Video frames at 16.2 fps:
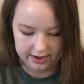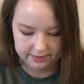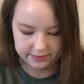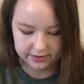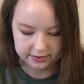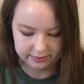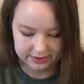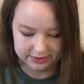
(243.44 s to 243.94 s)
I'm
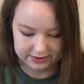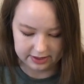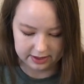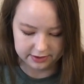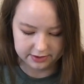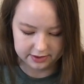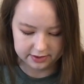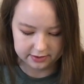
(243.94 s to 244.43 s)
going to
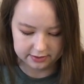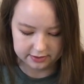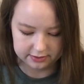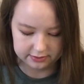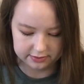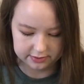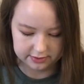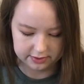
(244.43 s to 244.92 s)
massage it a
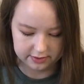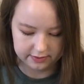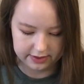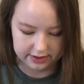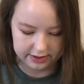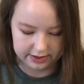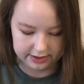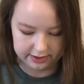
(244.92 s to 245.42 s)
little so
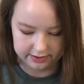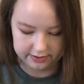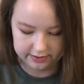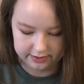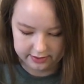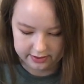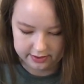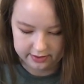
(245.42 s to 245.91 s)
it can
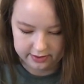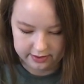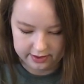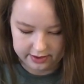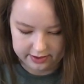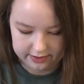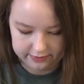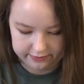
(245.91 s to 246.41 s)

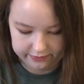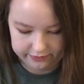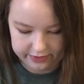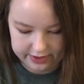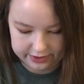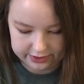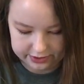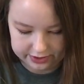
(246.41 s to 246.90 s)
kind of
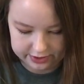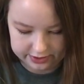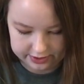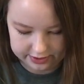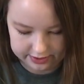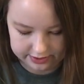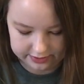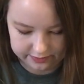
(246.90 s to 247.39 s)

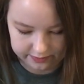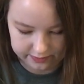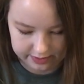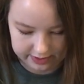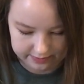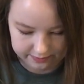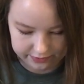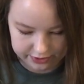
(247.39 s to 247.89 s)
reach
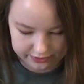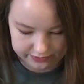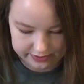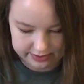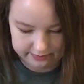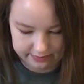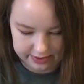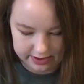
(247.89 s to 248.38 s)
what I'm
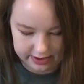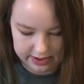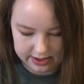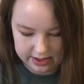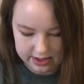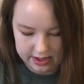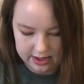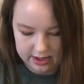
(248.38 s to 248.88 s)
doing, but
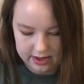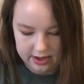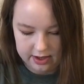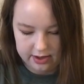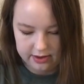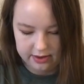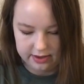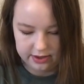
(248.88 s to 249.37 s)

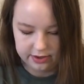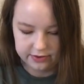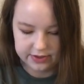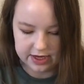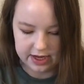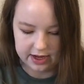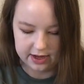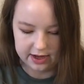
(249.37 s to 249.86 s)
then you
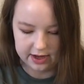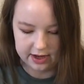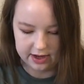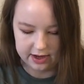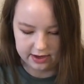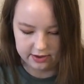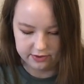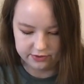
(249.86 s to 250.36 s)
take
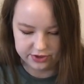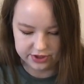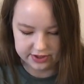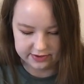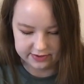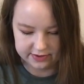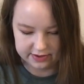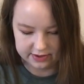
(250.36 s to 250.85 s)
it and you
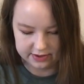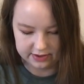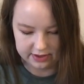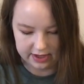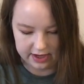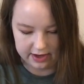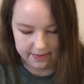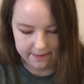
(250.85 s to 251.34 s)
just
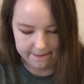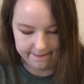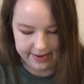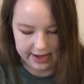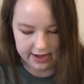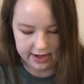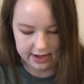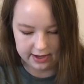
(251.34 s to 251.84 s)
like
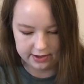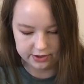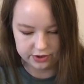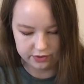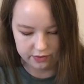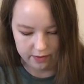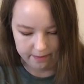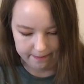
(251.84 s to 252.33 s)
make it
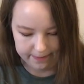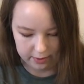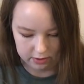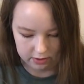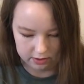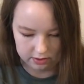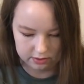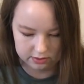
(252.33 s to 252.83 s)
into a
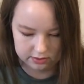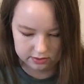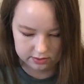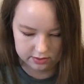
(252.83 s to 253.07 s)
ball.